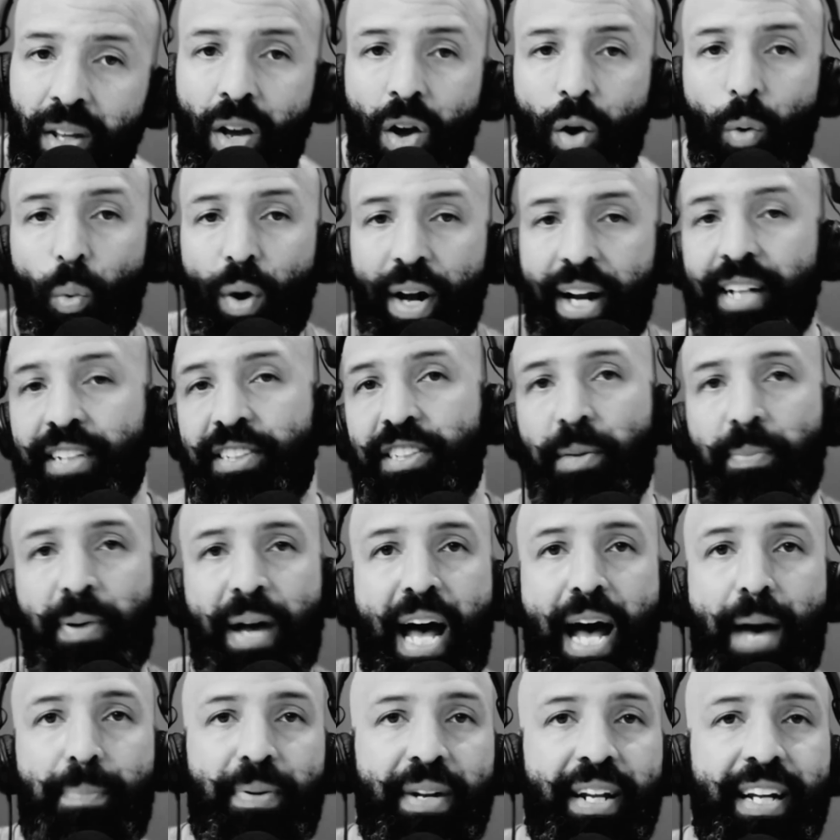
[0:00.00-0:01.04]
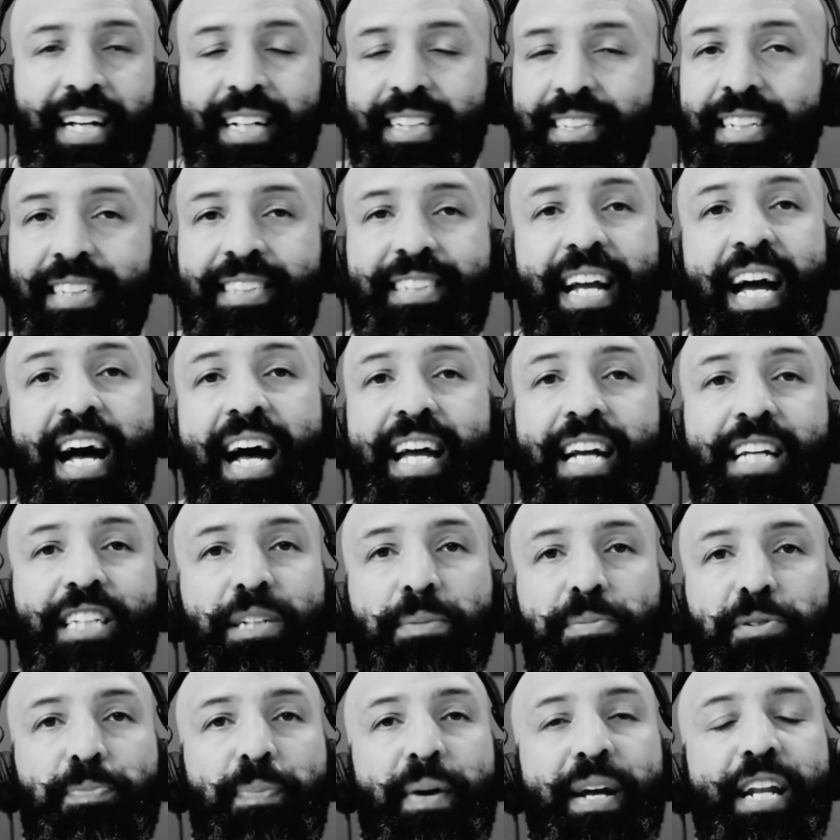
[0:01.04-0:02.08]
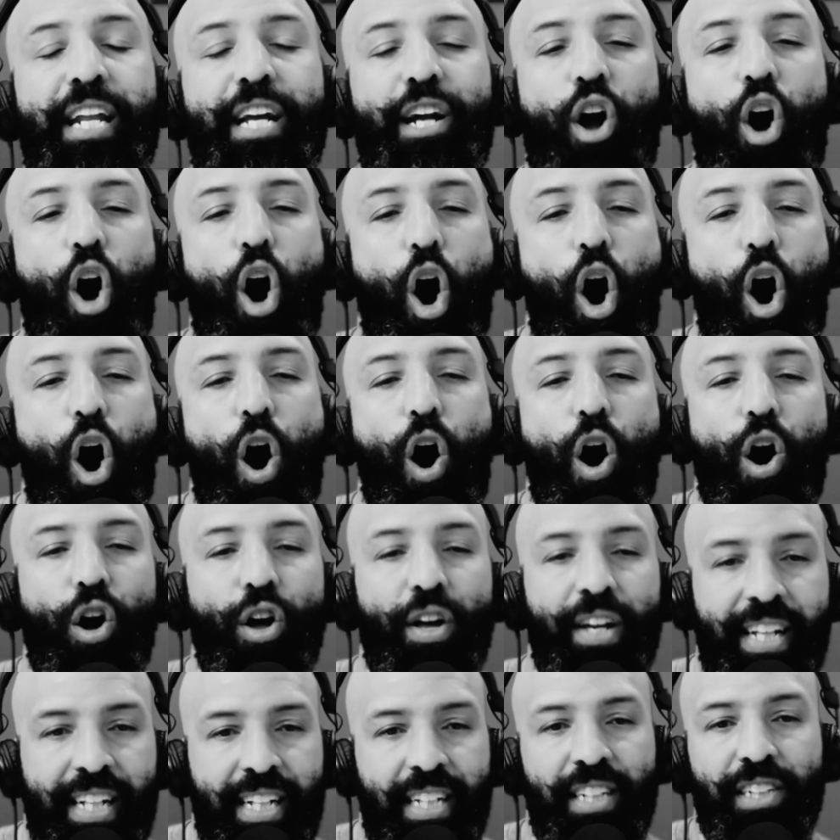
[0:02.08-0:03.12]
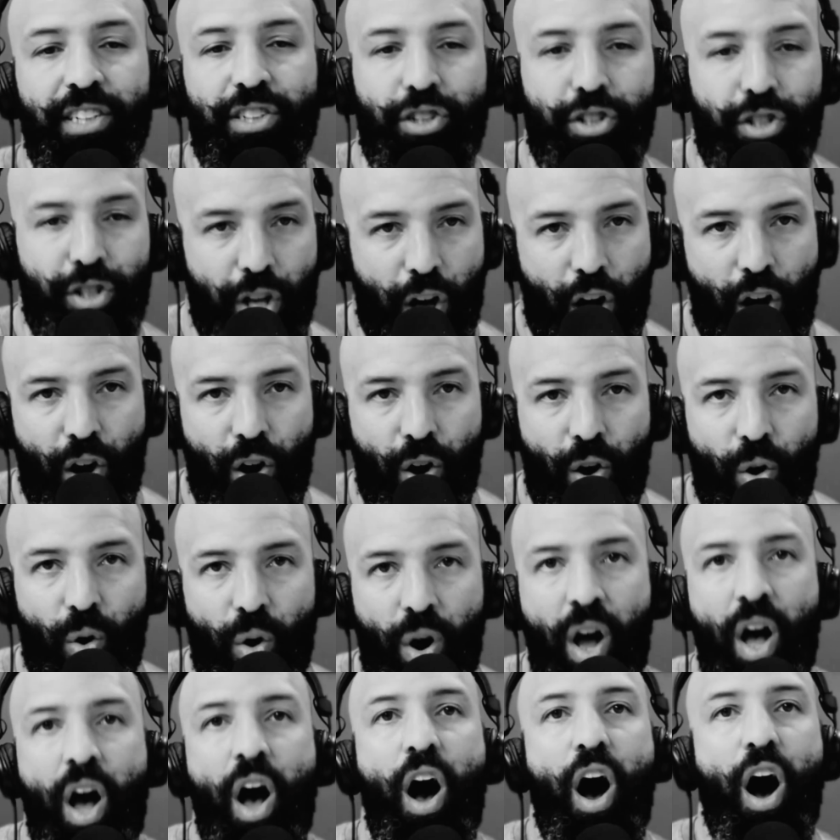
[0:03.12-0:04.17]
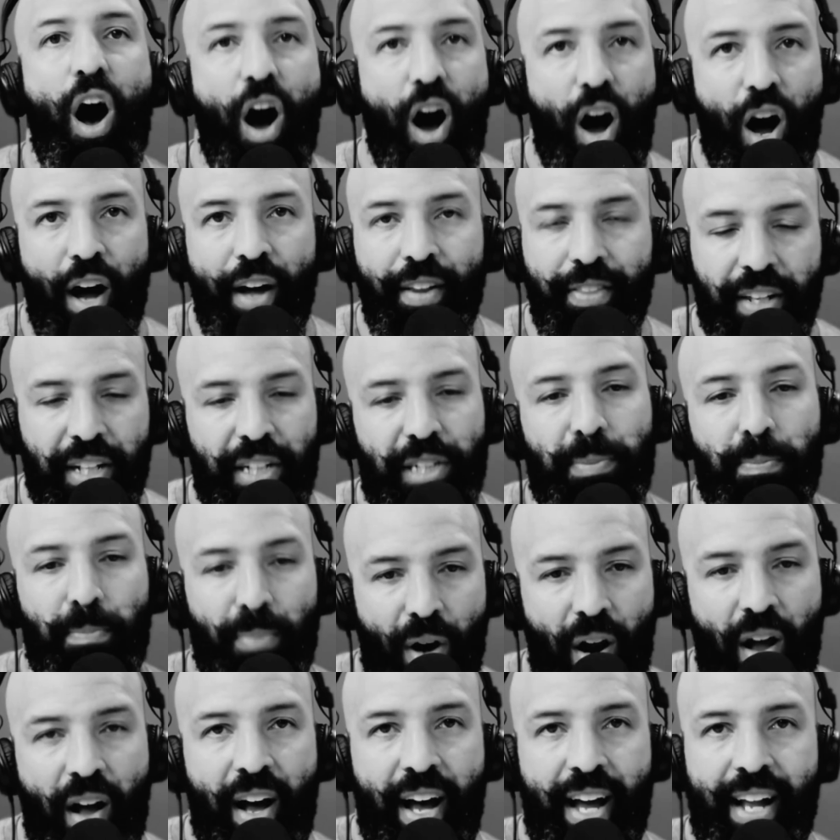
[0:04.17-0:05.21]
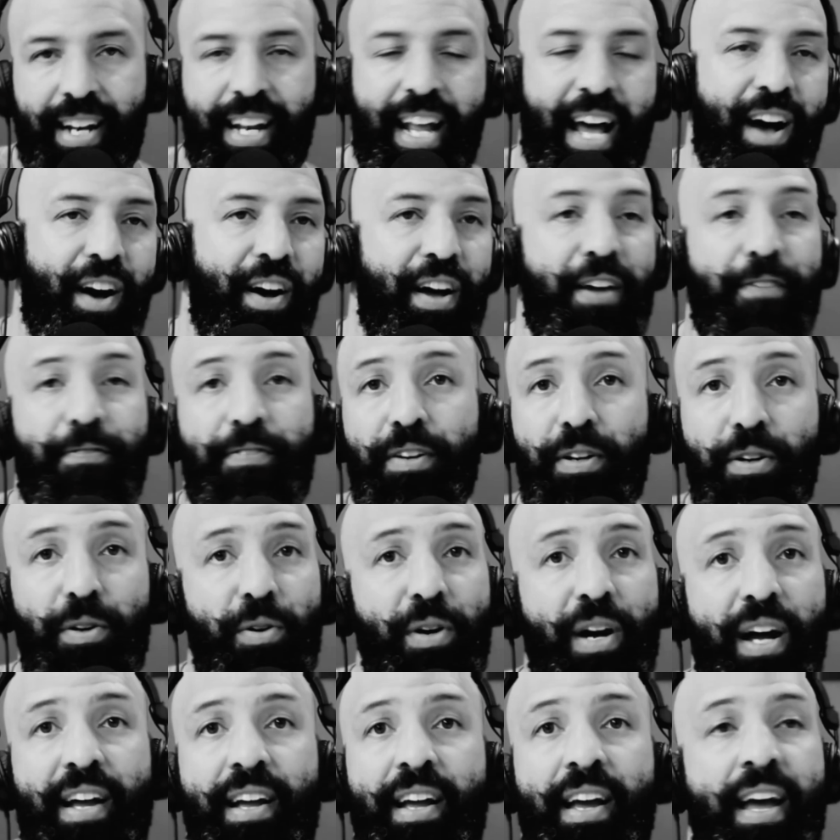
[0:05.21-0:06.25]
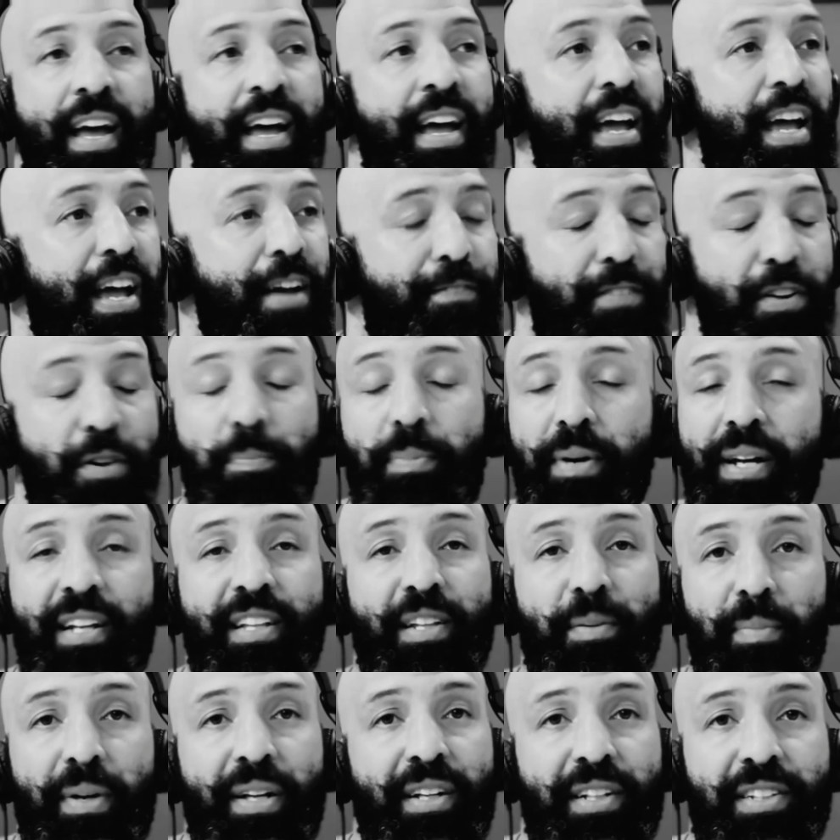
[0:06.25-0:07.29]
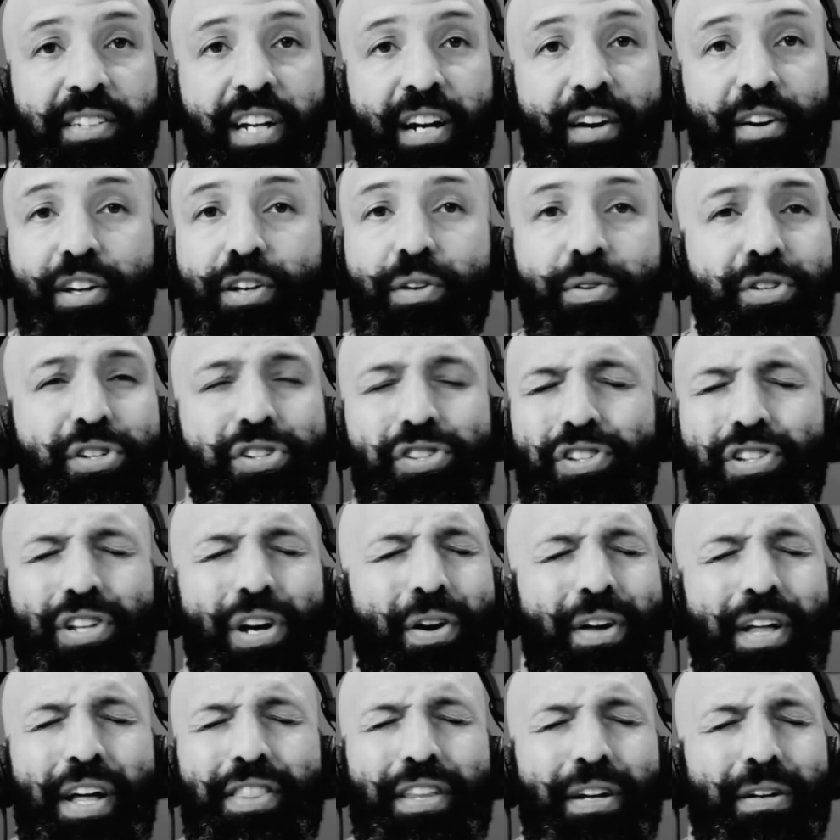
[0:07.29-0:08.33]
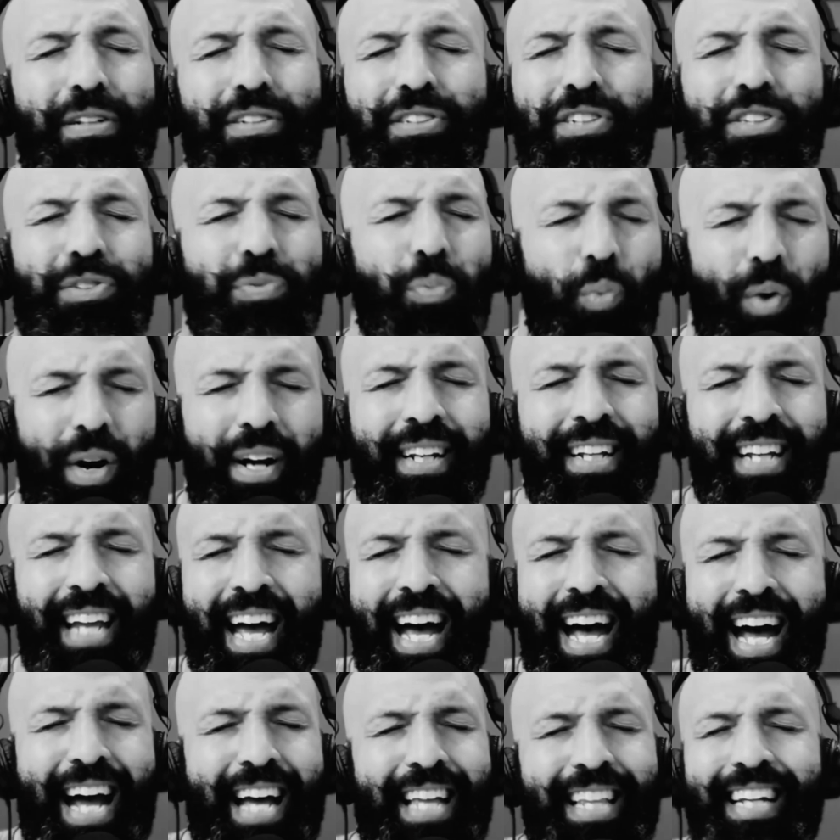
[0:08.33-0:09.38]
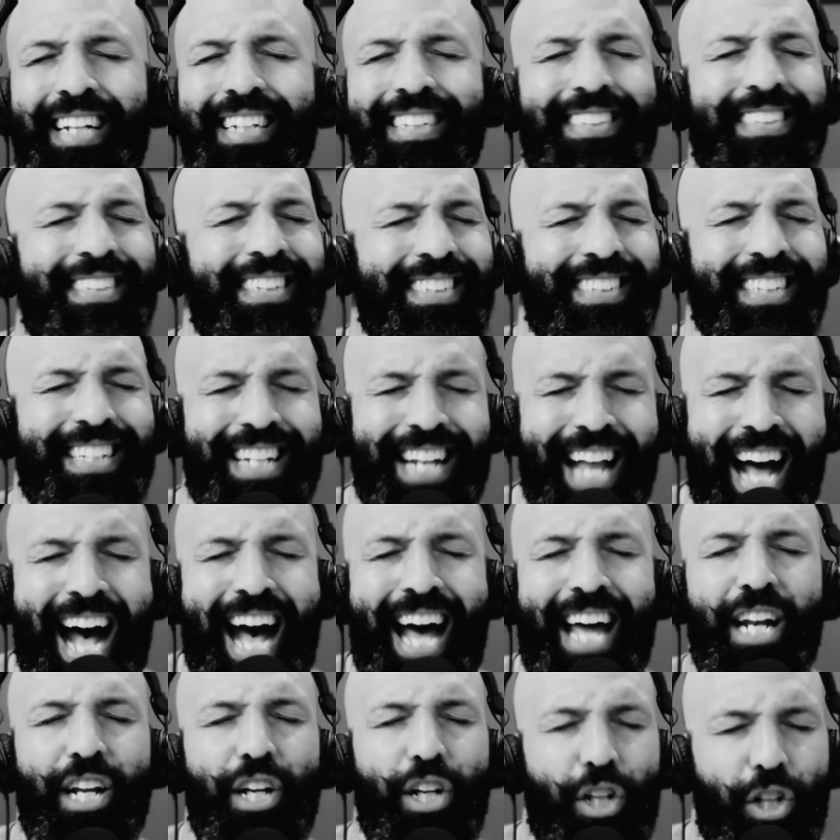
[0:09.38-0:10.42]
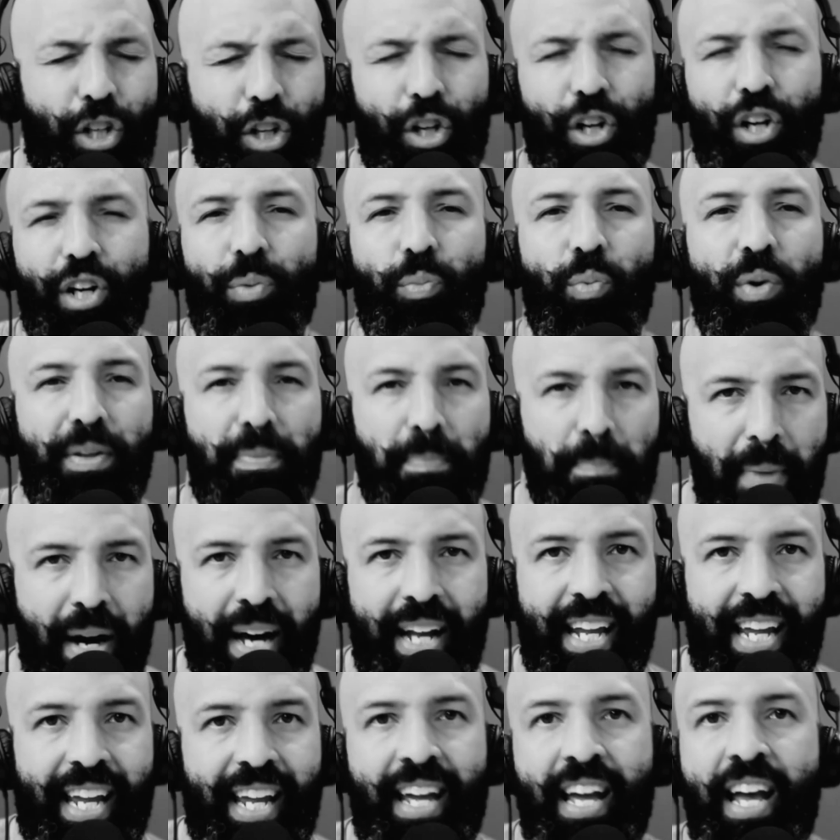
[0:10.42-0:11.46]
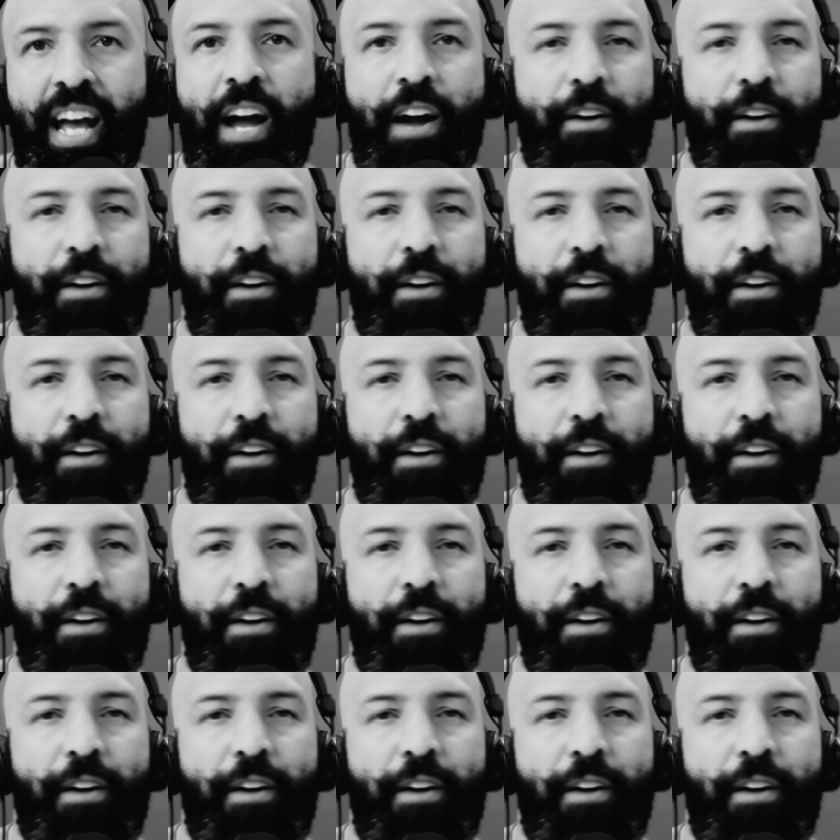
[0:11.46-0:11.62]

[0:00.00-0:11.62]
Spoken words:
what ends up happening is this guy ends up spending all his dough on this broad. Now, if you've been in the military, you just know that there is this one guy that is just not good with money.